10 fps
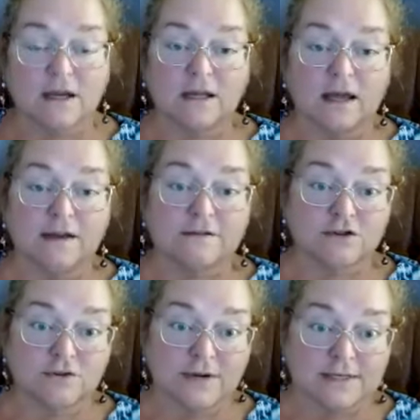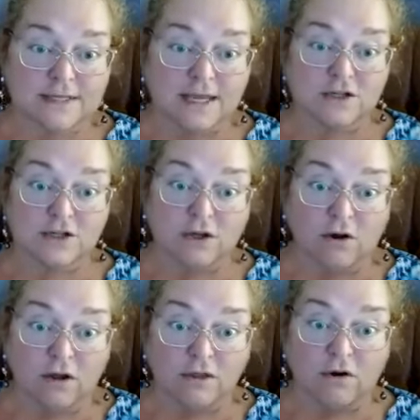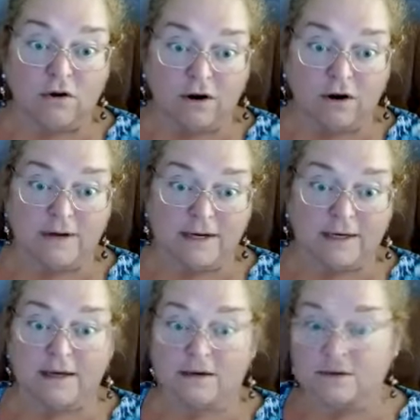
a lot of stress actually on the heart right now.